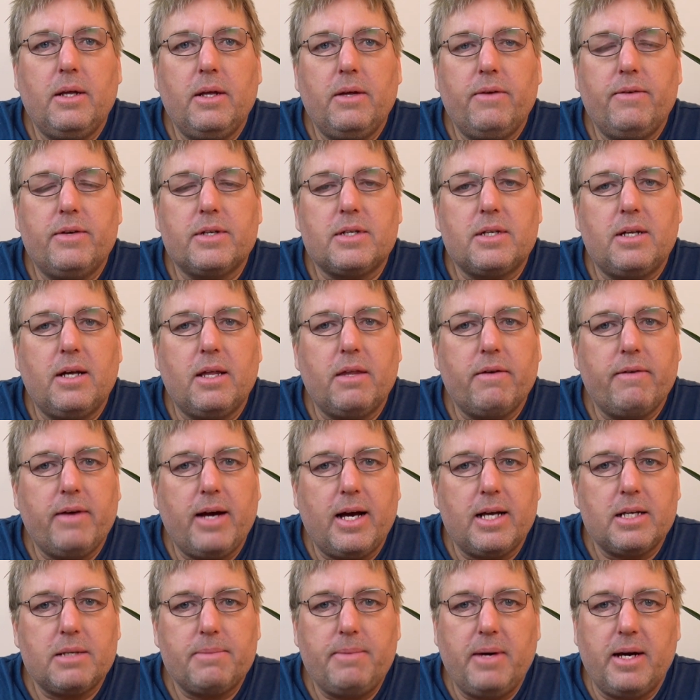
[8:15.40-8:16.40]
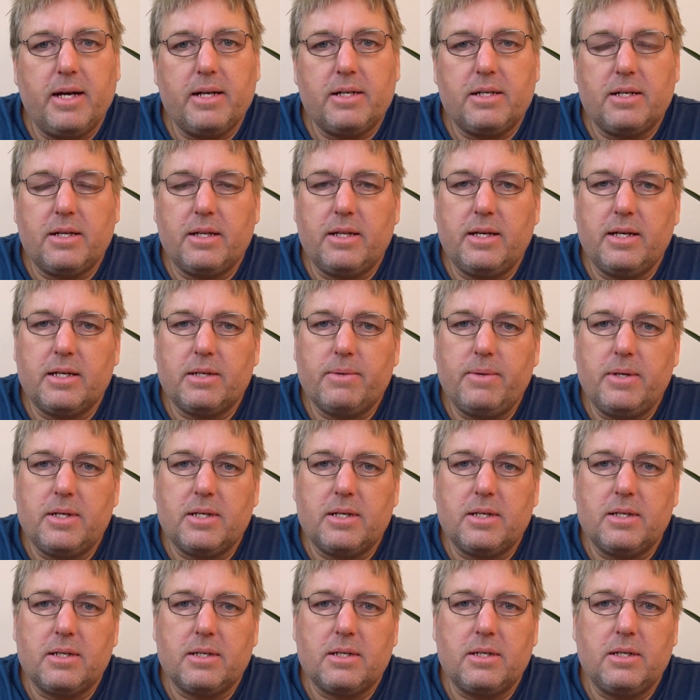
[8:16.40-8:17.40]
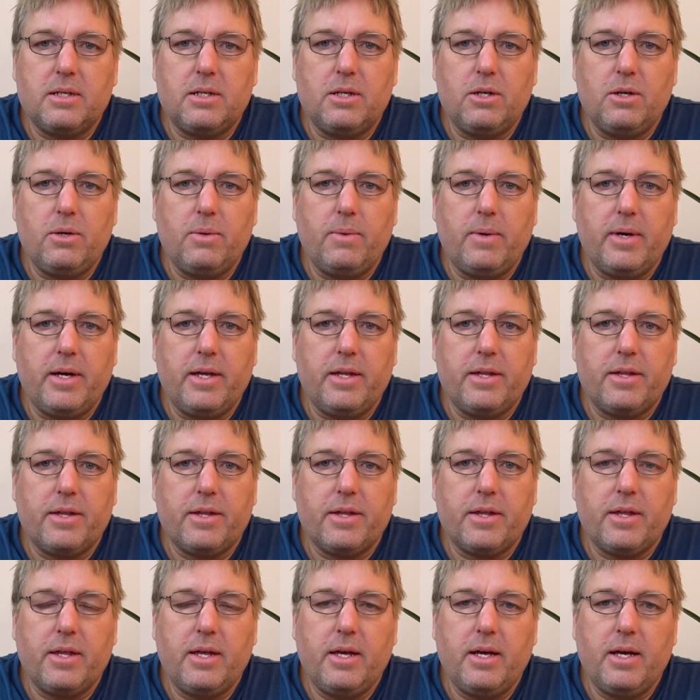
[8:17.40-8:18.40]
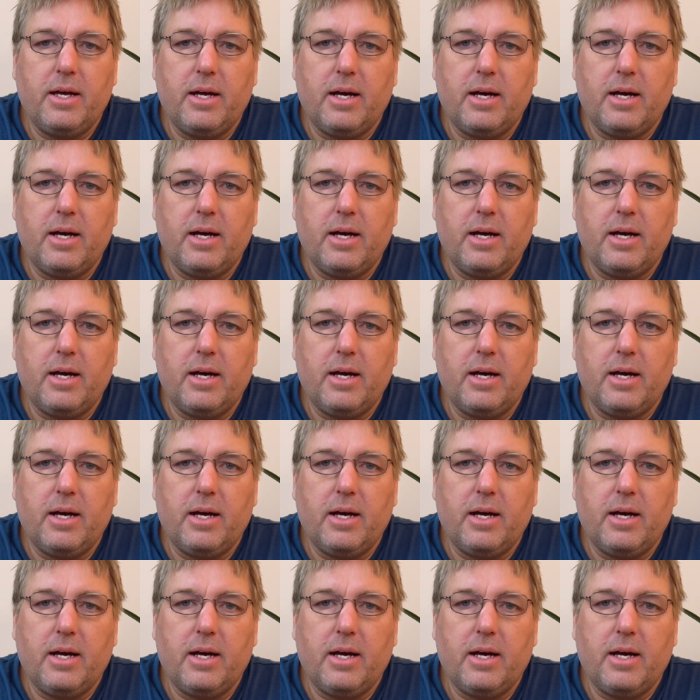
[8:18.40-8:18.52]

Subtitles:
There's another aspect to this which is to do with